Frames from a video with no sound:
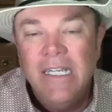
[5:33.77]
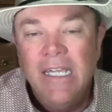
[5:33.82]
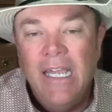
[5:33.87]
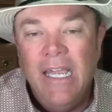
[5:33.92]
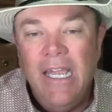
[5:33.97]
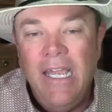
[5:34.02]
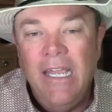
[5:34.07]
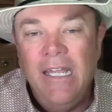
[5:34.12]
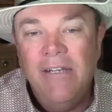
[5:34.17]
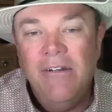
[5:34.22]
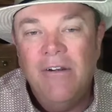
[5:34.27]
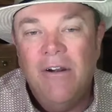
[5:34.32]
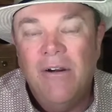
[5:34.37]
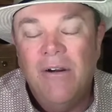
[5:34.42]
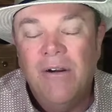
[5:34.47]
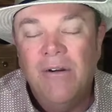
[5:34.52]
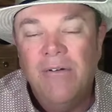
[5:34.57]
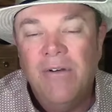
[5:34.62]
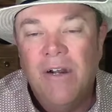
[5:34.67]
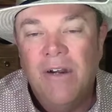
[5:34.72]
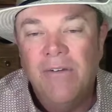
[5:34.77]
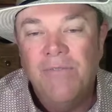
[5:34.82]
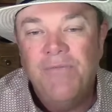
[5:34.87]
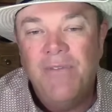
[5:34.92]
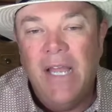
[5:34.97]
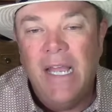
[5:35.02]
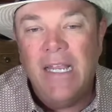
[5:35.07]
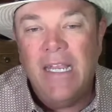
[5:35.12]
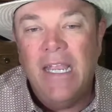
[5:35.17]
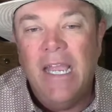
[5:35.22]
And our
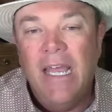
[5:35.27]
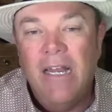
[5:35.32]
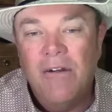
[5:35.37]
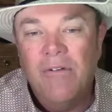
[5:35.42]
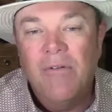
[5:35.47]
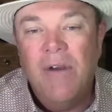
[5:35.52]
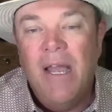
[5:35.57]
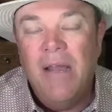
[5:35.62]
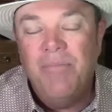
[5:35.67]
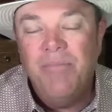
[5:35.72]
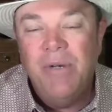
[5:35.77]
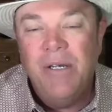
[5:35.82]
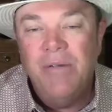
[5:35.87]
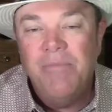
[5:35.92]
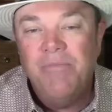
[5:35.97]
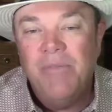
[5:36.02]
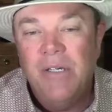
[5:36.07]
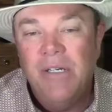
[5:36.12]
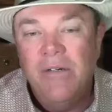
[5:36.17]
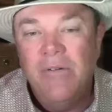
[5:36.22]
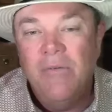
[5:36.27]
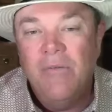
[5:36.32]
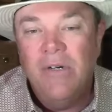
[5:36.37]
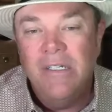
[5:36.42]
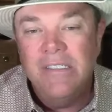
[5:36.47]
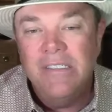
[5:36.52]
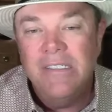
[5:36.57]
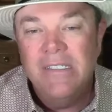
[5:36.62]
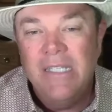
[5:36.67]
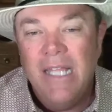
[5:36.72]
fat cattle wrap-up
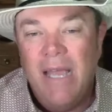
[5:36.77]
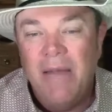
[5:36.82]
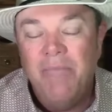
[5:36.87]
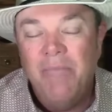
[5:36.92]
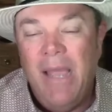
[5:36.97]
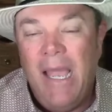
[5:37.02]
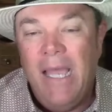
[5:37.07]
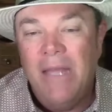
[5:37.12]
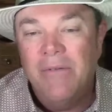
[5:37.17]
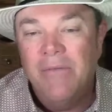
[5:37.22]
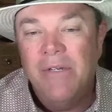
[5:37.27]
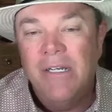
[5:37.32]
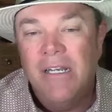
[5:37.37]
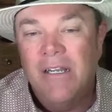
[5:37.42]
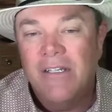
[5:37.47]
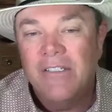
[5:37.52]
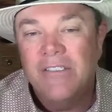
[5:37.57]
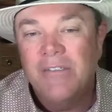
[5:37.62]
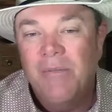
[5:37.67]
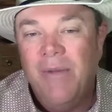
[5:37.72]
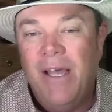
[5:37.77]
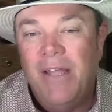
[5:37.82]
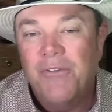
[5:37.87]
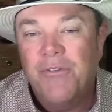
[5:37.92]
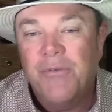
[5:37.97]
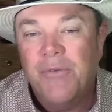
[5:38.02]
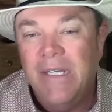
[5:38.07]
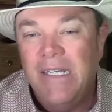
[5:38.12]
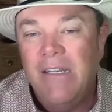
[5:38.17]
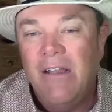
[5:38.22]
wasn't that bad. We lost about
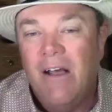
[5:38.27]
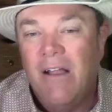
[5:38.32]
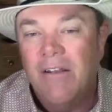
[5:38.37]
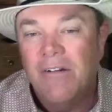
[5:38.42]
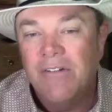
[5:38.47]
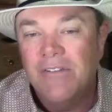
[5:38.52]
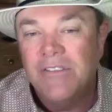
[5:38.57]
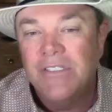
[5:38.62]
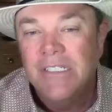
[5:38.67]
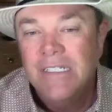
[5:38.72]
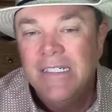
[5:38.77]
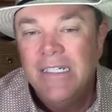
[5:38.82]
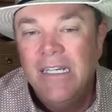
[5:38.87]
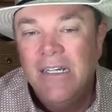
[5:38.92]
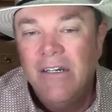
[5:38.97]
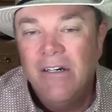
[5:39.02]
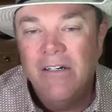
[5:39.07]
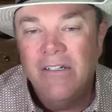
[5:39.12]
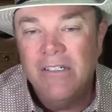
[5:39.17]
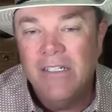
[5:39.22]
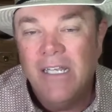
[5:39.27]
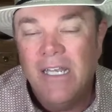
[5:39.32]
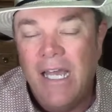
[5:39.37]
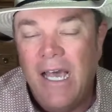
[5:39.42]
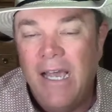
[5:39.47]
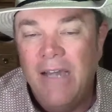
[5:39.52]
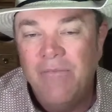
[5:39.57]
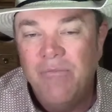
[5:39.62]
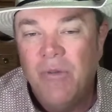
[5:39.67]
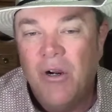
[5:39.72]
$3 on the
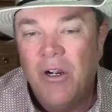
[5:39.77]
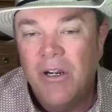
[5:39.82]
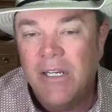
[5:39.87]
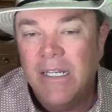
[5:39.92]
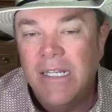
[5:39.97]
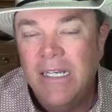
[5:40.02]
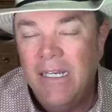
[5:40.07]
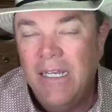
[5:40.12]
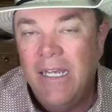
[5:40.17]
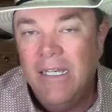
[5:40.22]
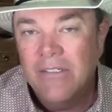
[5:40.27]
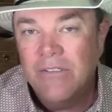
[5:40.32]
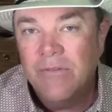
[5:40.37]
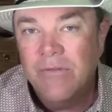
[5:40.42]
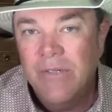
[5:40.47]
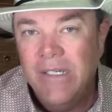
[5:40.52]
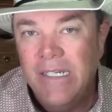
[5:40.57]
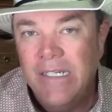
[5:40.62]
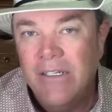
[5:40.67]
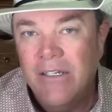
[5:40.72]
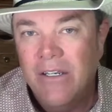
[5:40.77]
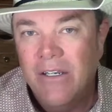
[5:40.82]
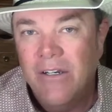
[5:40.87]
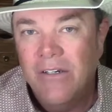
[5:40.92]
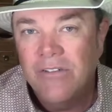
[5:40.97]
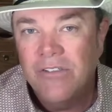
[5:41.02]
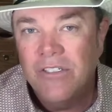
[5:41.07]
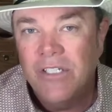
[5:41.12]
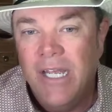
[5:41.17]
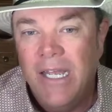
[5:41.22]
live market last week,
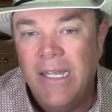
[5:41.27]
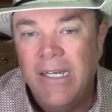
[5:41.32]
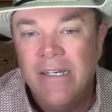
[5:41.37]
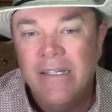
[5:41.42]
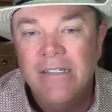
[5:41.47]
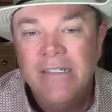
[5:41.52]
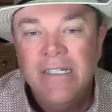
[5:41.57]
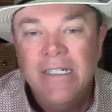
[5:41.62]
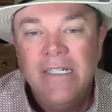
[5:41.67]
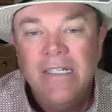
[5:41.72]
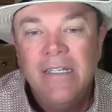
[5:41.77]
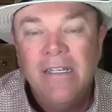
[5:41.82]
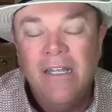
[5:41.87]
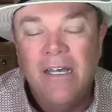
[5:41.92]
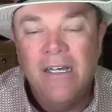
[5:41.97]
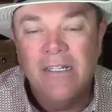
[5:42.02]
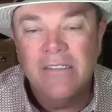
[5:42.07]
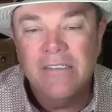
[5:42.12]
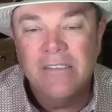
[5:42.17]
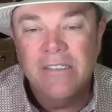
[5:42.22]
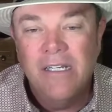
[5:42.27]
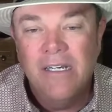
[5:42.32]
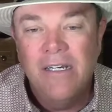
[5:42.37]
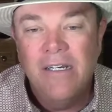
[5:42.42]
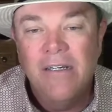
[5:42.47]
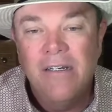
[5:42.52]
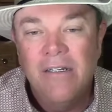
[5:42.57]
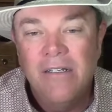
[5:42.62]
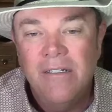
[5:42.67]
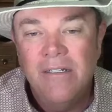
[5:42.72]
negotiated. Lost a
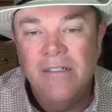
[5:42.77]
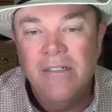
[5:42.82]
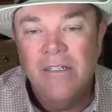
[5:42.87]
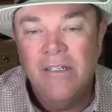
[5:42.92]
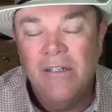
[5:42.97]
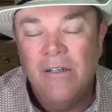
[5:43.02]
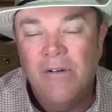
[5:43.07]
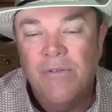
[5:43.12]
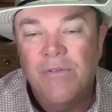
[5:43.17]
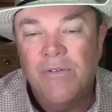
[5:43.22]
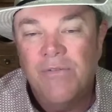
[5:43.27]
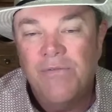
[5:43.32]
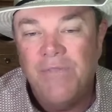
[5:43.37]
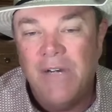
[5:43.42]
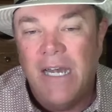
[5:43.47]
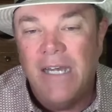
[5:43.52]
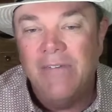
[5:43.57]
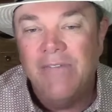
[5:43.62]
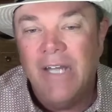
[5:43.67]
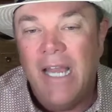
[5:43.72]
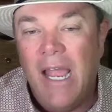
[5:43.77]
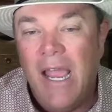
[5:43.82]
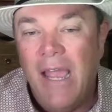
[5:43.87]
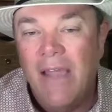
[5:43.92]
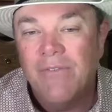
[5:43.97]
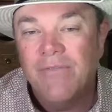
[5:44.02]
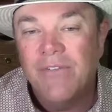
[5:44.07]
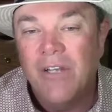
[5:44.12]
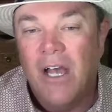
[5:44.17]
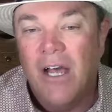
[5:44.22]
little over
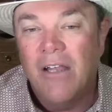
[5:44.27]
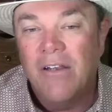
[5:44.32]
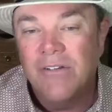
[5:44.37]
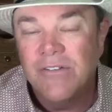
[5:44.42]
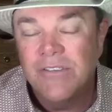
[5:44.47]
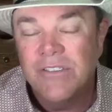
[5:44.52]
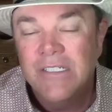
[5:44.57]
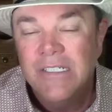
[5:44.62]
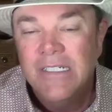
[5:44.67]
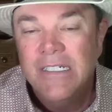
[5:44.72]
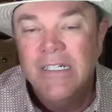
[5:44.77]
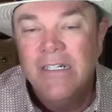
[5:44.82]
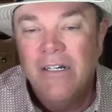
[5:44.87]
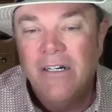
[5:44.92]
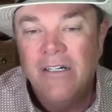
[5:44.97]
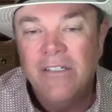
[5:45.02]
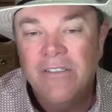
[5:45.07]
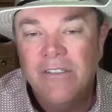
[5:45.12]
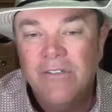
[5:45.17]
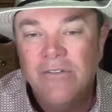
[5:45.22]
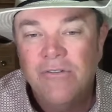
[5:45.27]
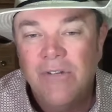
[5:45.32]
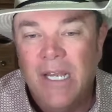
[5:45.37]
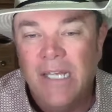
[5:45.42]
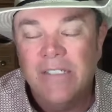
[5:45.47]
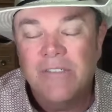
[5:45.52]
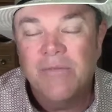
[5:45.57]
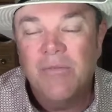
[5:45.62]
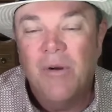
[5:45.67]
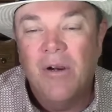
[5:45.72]
$5.50 on the
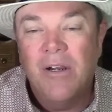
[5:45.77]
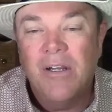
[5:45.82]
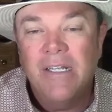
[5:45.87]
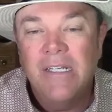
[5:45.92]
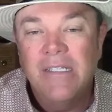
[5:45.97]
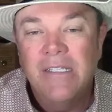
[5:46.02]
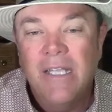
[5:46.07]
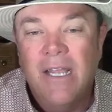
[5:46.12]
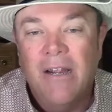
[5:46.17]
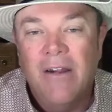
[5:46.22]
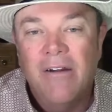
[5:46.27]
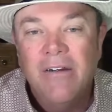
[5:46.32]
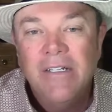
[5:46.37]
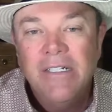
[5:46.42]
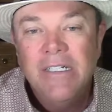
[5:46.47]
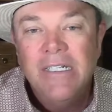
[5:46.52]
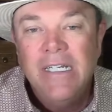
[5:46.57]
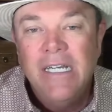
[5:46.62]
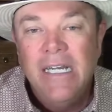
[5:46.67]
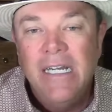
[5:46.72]
dress market there.